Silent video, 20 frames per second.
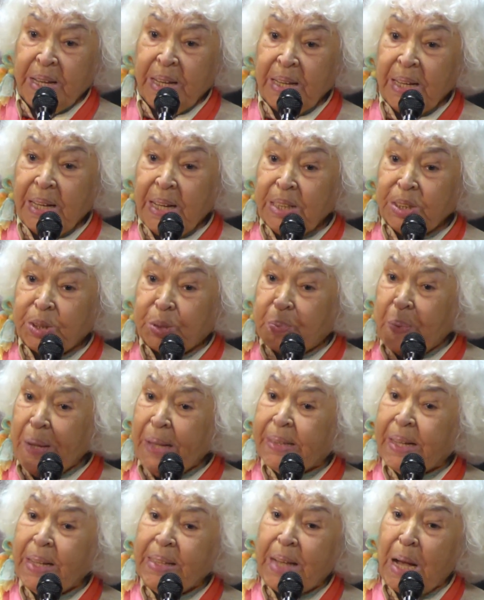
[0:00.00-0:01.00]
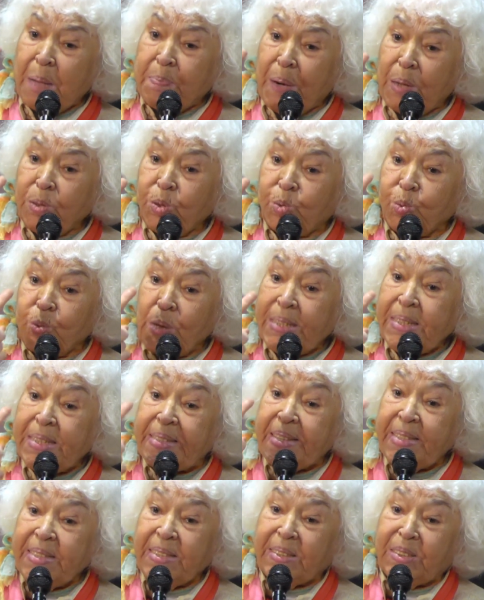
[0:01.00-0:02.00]
speaking about one
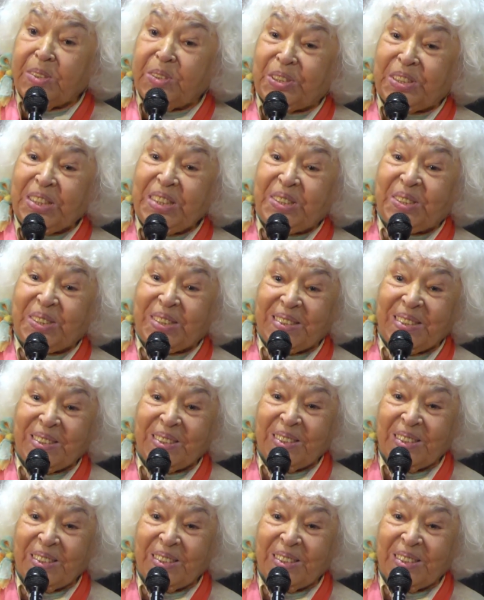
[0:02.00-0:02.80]
thing, Sisi.